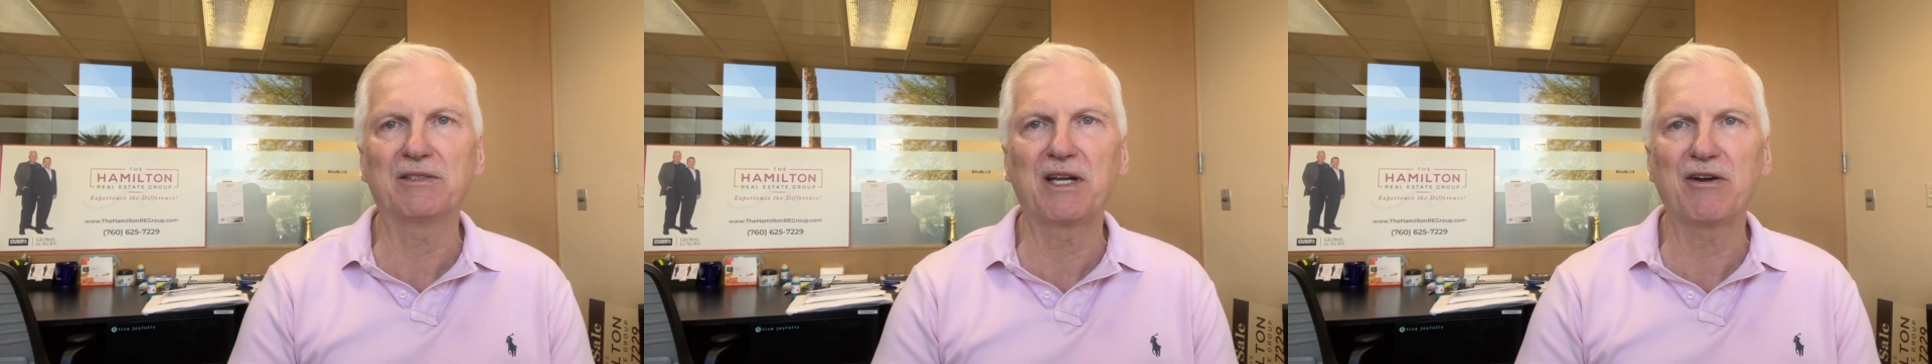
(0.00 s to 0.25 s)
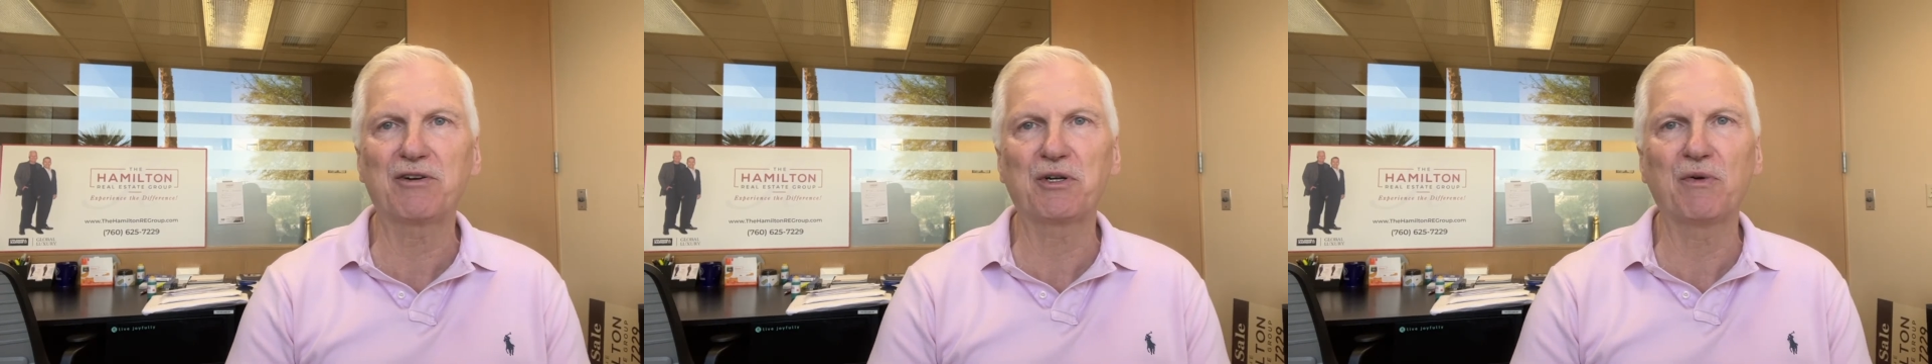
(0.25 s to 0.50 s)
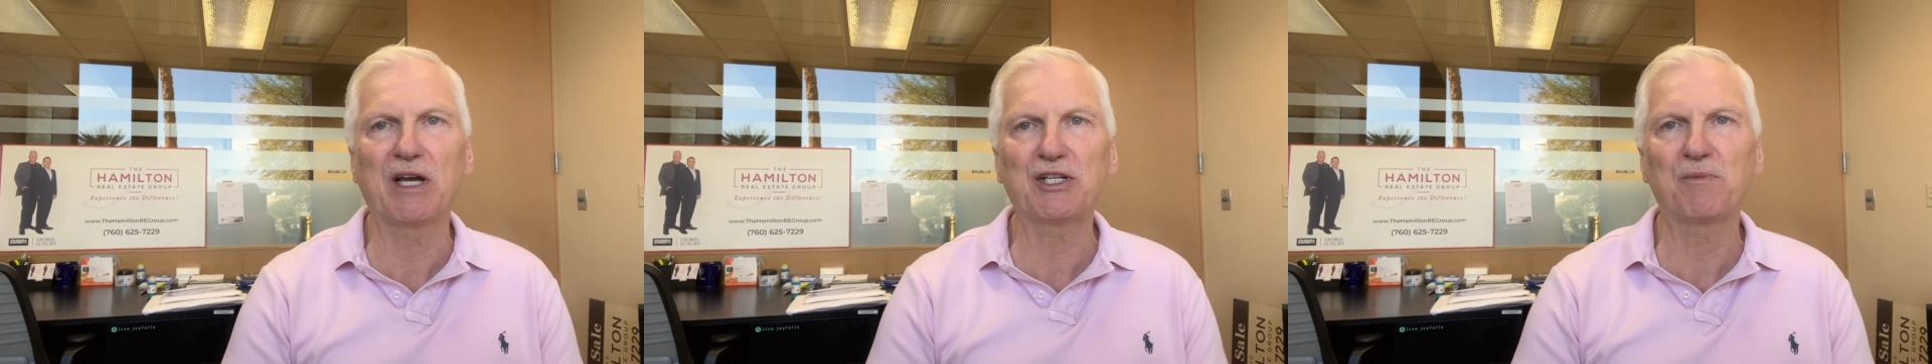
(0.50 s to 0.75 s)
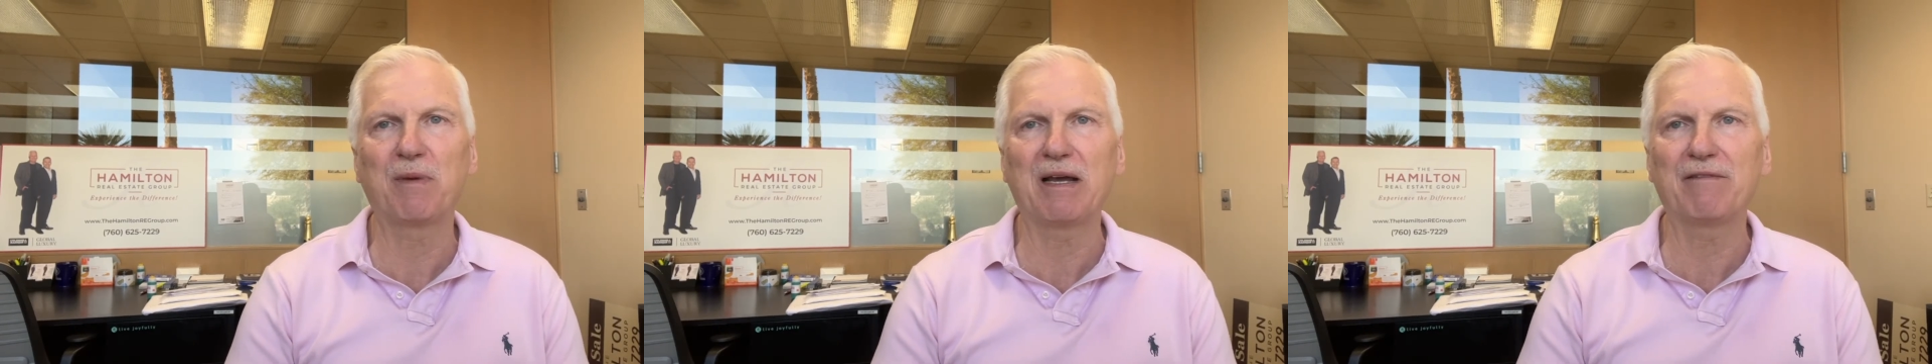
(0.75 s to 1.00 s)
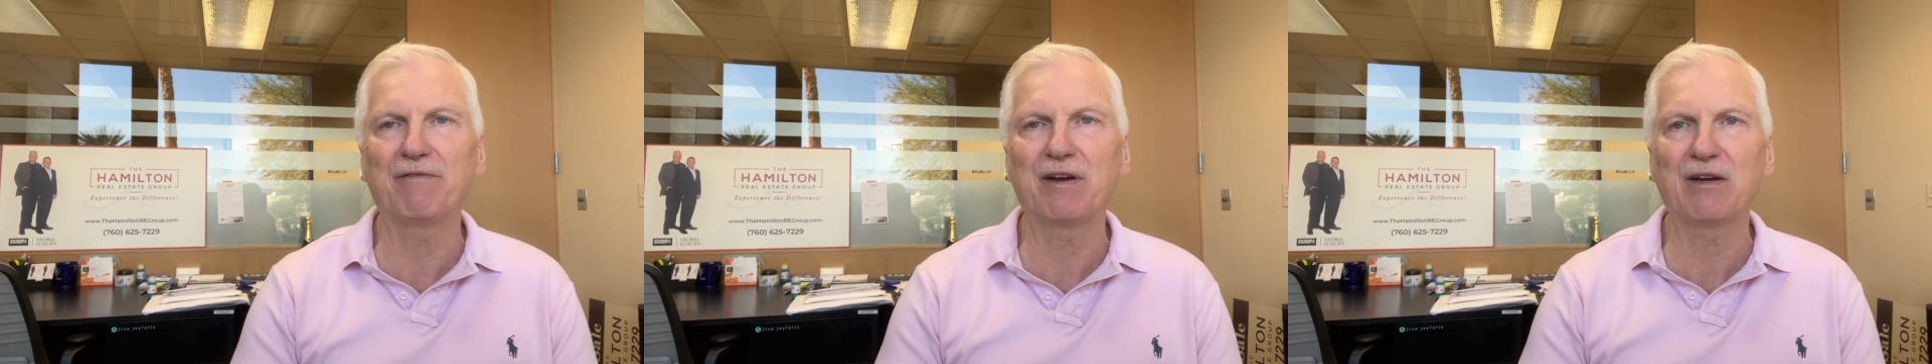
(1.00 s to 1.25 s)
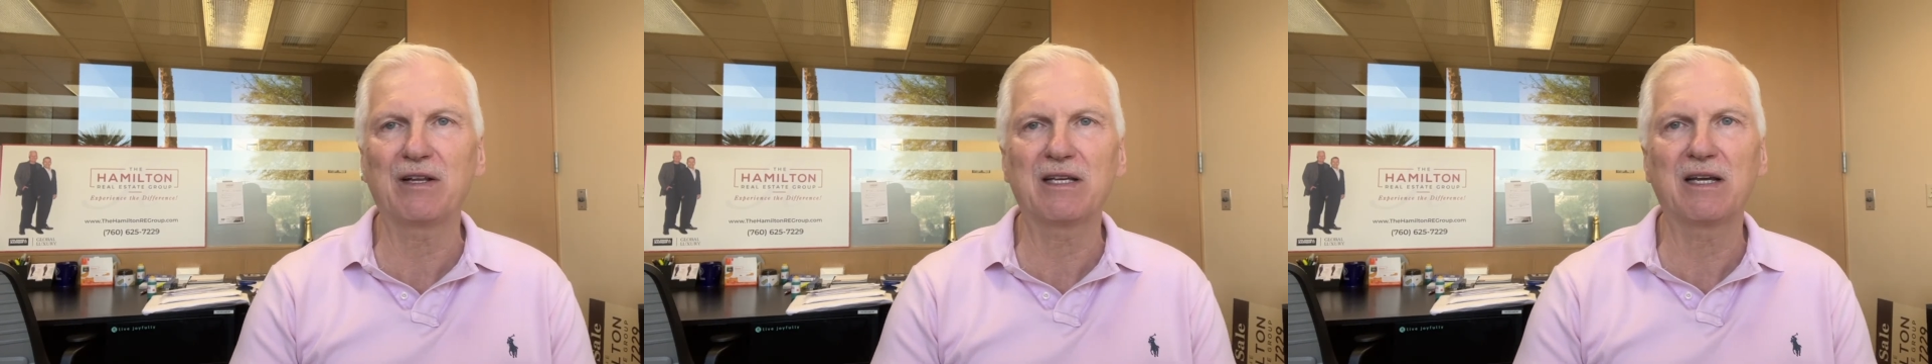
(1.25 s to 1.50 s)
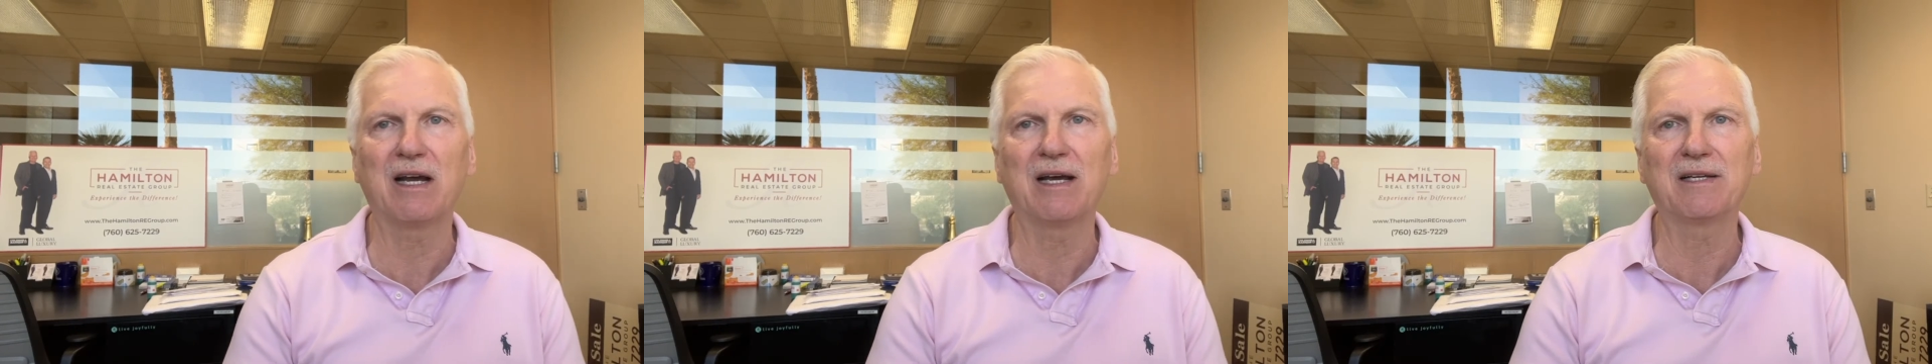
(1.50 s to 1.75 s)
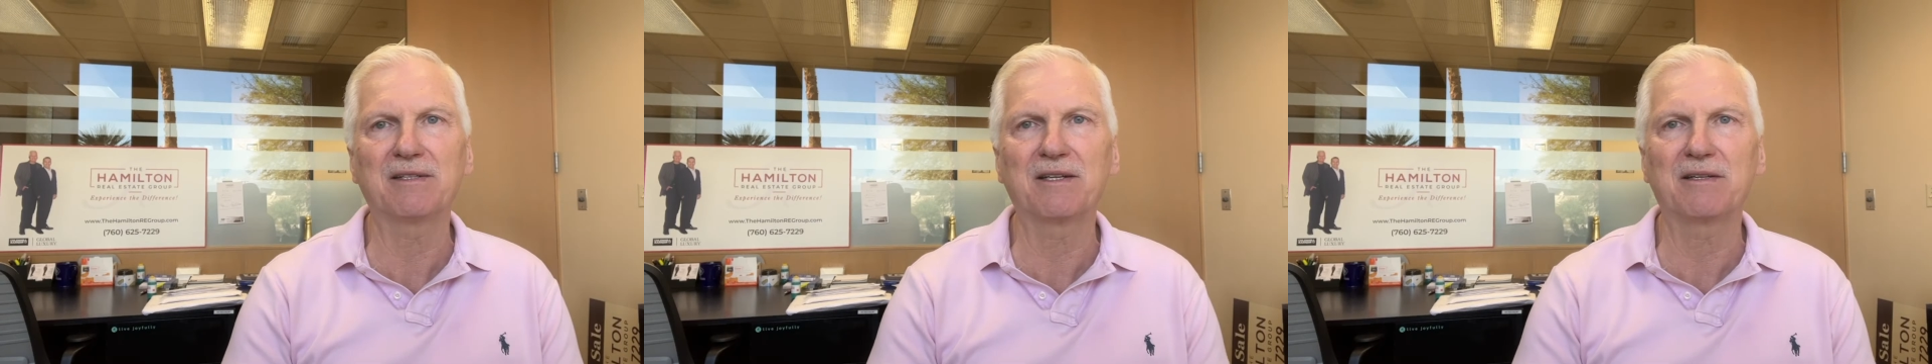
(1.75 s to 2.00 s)
characterized by fairly
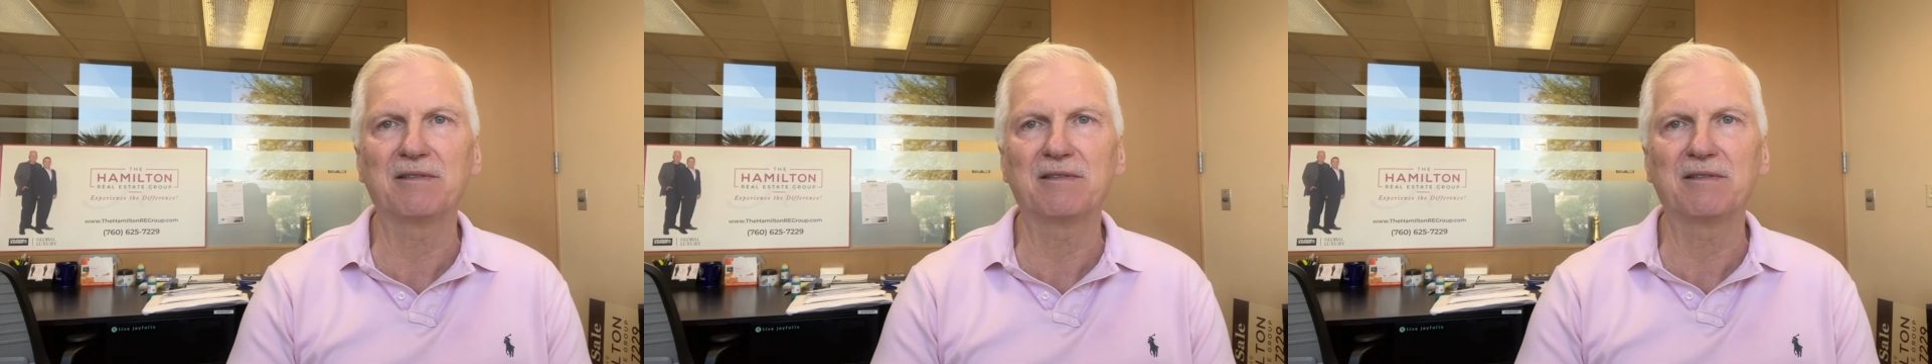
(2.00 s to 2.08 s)
a